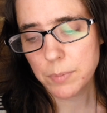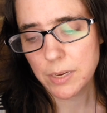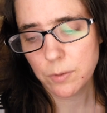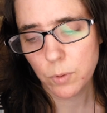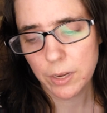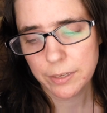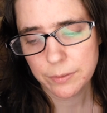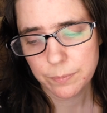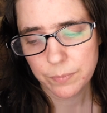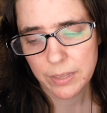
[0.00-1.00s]

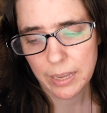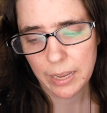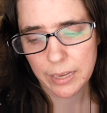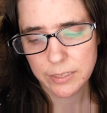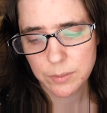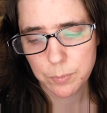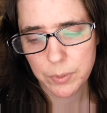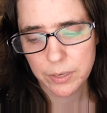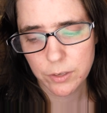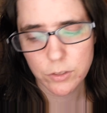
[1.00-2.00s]
Meanwhile, add
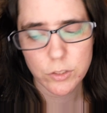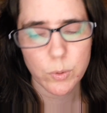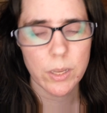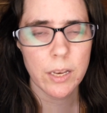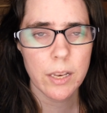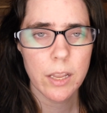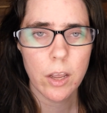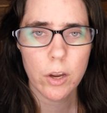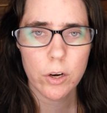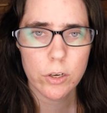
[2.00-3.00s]
butter to a
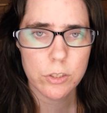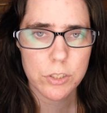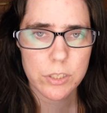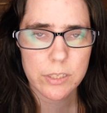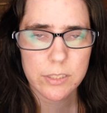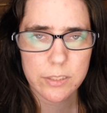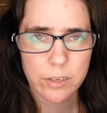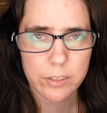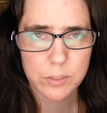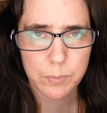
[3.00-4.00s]
large
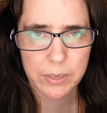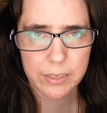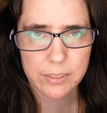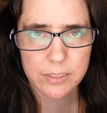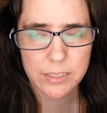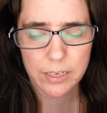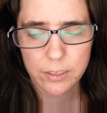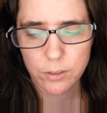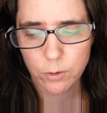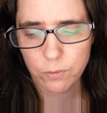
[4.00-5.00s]
saucepan
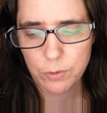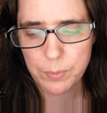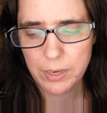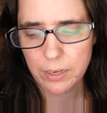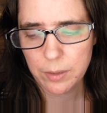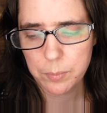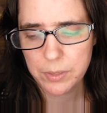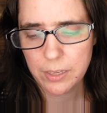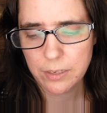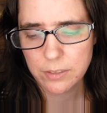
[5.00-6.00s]
set over
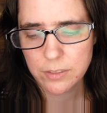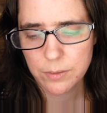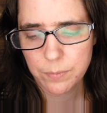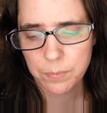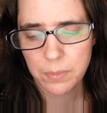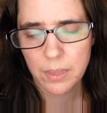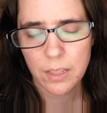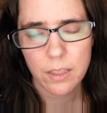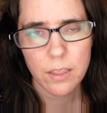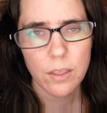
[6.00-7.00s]
medium heat.
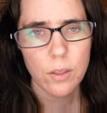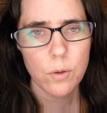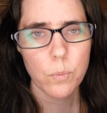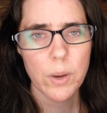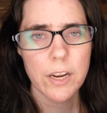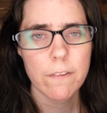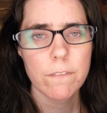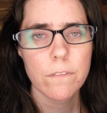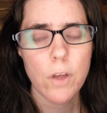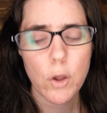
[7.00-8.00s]
When
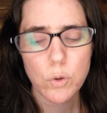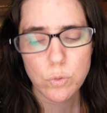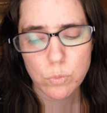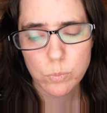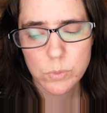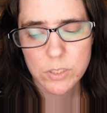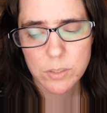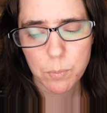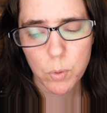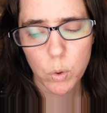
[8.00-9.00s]
it
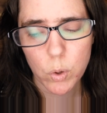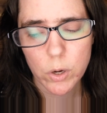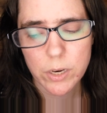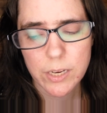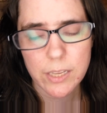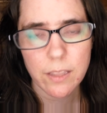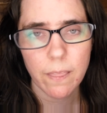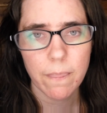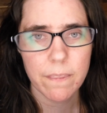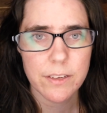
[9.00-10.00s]
foams, pour
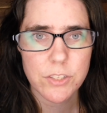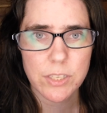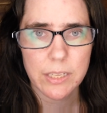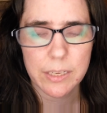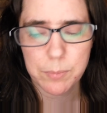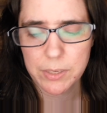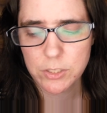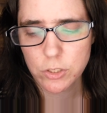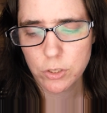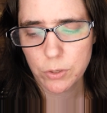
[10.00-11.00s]
in the chili
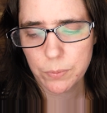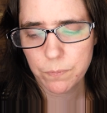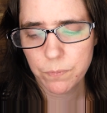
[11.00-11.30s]
mixture.